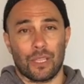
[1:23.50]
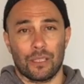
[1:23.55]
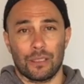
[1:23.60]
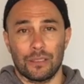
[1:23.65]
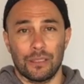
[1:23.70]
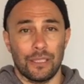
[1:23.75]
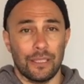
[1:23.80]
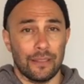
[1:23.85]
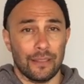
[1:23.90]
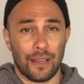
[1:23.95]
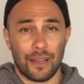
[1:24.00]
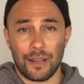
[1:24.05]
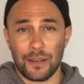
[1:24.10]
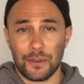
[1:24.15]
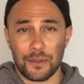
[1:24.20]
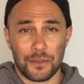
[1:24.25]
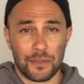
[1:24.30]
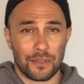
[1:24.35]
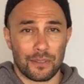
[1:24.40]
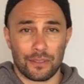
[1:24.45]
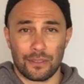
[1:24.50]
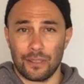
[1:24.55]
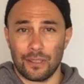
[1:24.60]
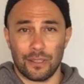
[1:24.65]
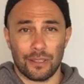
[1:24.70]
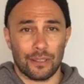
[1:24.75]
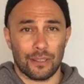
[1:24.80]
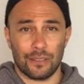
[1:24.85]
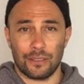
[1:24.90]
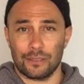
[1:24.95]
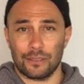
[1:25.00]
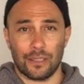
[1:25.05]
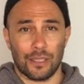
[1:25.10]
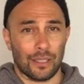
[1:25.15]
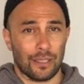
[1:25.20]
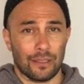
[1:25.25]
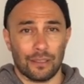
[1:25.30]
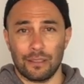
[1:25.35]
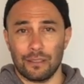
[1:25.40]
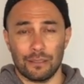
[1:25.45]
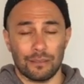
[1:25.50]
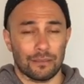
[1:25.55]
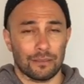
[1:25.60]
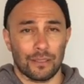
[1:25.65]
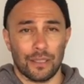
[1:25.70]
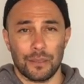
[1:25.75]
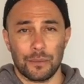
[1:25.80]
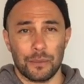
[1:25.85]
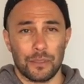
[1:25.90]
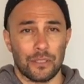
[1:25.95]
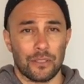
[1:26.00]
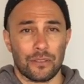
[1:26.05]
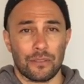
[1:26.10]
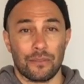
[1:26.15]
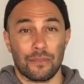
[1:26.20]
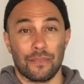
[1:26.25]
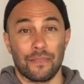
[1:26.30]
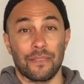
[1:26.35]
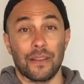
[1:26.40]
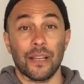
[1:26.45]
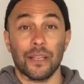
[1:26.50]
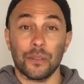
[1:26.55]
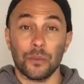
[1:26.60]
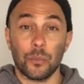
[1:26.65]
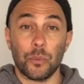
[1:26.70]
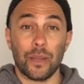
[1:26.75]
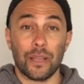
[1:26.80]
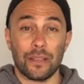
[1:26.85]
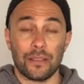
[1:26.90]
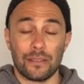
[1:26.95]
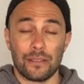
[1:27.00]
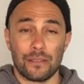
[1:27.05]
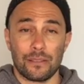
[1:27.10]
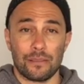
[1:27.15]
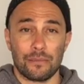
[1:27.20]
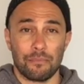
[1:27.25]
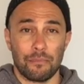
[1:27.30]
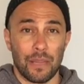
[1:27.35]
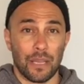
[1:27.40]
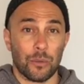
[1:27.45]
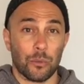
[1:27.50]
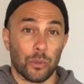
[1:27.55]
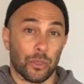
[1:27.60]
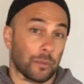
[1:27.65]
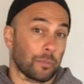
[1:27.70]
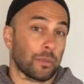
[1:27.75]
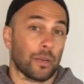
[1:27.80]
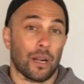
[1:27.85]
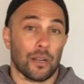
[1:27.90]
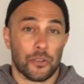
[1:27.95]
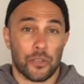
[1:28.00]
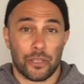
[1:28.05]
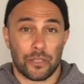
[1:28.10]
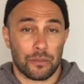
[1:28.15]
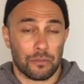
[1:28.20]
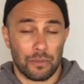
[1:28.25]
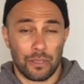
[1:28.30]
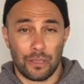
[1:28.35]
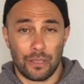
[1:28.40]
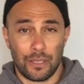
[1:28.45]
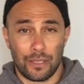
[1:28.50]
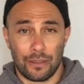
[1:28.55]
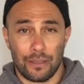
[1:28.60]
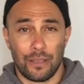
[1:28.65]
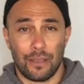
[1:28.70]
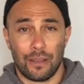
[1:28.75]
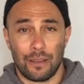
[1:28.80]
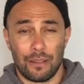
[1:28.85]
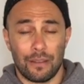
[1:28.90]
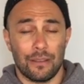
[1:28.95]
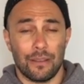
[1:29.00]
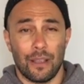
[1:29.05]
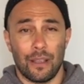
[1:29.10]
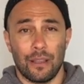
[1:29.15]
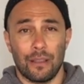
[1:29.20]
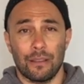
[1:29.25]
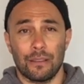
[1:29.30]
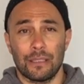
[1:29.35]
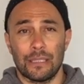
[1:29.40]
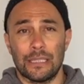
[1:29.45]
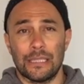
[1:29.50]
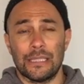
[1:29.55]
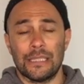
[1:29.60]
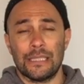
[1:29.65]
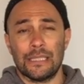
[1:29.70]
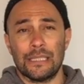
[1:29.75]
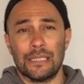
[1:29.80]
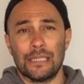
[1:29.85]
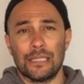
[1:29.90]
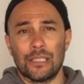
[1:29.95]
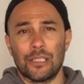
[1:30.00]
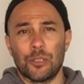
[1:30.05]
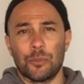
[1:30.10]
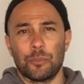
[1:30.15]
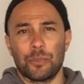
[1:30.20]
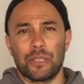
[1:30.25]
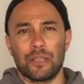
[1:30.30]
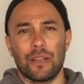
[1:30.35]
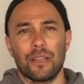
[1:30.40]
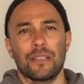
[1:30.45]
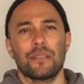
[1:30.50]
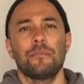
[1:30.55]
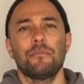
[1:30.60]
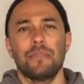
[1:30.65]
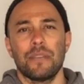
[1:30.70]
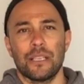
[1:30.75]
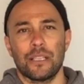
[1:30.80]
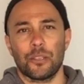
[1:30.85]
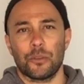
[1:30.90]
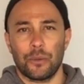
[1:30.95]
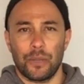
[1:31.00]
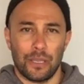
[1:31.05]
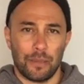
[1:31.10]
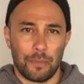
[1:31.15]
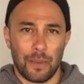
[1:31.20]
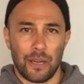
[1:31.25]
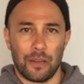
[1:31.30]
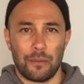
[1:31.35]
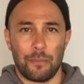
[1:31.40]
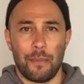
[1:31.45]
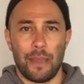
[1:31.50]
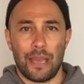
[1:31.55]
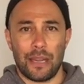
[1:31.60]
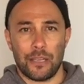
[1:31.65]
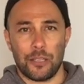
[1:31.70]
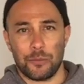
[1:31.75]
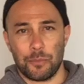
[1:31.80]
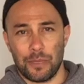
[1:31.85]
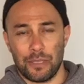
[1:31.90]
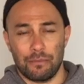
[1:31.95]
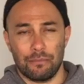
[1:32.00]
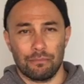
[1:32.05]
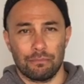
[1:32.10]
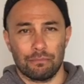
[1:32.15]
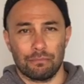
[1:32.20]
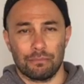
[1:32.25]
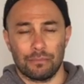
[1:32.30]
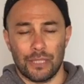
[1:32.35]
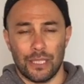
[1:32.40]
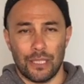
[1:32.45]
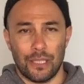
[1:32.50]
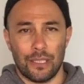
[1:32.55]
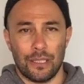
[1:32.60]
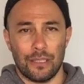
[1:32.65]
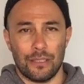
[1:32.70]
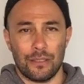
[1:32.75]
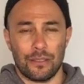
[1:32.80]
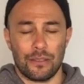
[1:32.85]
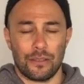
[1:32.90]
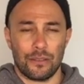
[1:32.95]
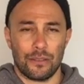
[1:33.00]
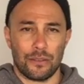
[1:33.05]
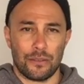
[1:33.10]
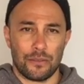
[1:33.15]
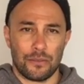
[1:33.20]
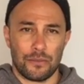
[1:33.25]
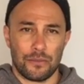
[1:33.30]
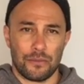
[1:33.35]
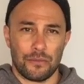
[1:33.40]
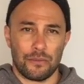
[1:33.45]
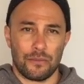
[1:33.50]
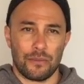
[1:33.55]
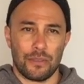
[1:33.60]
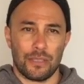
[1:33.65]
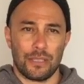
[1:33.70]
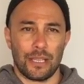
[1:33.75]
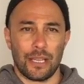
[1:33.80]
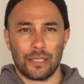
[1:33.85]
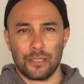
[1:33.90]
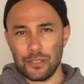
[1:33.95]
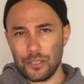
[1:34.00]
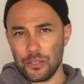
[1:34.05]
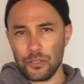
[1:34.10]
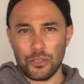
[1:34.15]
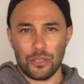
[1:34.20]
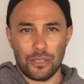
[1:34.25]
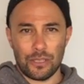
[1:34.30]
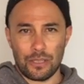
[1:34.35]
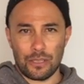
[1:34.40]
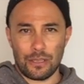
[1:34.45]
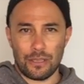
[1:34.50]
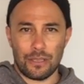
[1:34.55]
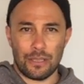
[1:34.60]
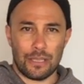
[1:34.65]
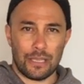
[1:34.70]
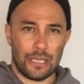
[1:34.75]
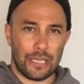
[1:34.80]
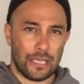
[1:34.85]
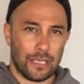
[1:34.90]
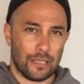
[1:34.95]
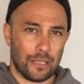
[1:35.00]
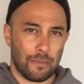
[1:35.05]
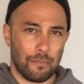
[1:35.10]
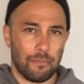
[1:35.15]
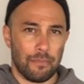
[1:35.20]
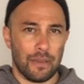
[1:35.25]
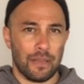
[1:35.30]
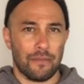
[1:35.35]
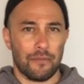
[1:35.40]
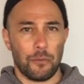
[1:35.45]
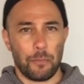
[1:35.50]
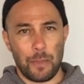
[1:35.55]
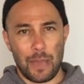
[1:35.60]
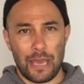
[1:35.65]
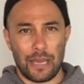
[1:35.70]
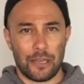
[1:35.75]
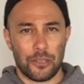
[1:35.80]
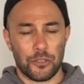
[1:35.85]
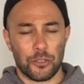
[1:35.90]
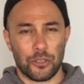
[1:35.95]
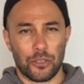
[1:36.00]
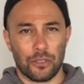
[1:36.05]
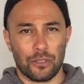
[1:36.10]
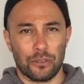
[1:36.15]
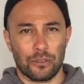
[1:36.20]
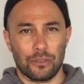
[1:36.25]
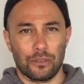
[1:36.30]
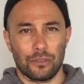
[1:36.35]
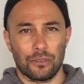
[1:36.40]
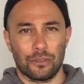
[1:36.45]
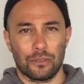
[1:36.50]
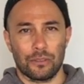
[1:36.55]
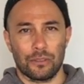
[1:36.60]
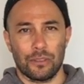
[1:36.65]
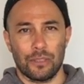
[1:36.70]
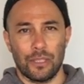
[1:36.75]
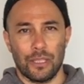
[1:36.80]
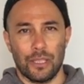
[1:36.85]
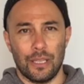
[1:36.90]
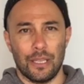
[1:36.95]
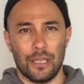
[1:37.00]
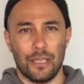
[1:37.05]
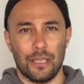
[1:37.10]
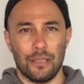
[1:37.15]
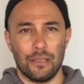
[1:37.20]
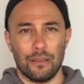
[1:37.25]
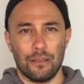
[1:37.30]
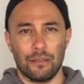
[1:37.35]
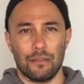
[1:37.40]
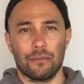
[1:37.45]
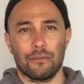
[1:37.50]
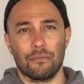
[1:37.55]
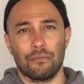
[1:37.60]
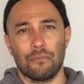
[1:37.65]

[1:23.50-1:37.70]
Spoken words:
clean the house. I don't know. I would just find ways, make work projects really at the end of the day. But there hasn't been a great amount of management. And so the technician needs a bit of a manager. And